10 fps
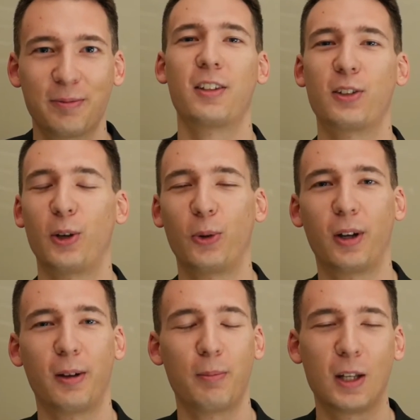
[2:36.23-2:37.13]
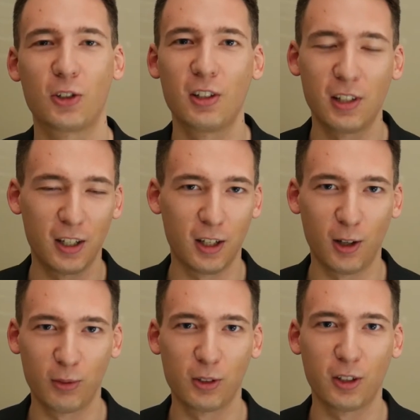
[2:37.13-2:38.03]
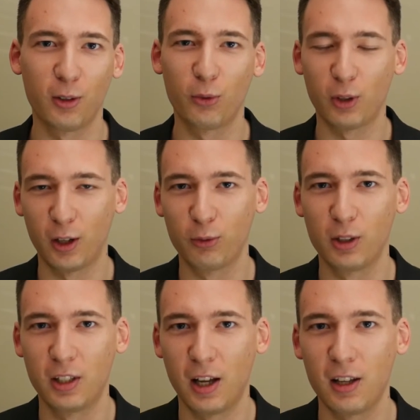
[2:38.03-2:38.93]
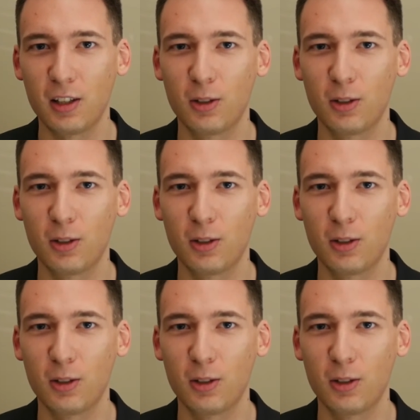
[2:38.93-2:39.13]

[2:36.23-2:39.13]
So make sure you take care of yourself every day.